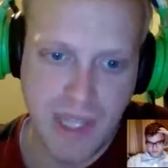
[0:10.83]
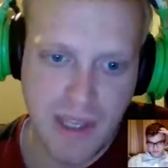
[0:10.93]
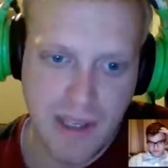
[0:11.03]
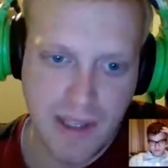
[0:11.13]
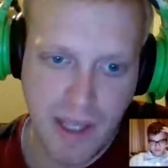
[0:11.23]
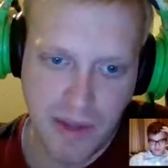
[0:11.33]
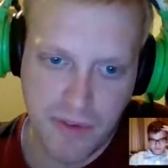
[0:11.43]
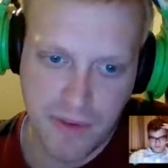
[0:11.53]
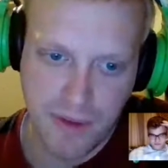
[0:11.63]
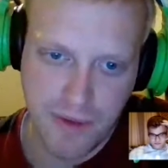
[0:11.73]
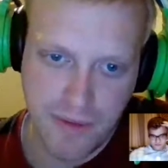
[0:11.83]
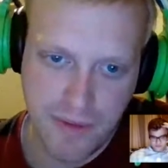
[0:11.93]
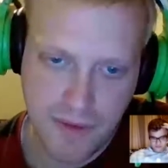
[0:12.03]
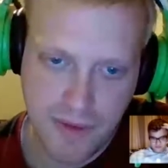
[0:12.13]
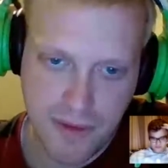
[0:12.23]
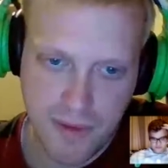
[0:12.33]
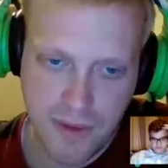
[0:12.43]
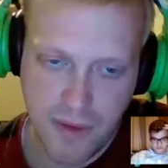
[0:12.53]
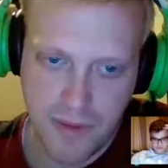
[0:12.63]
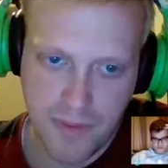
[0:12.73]
Yeah, so this
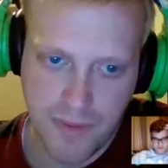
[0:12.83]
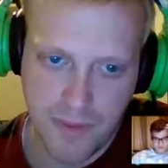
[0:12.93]
one was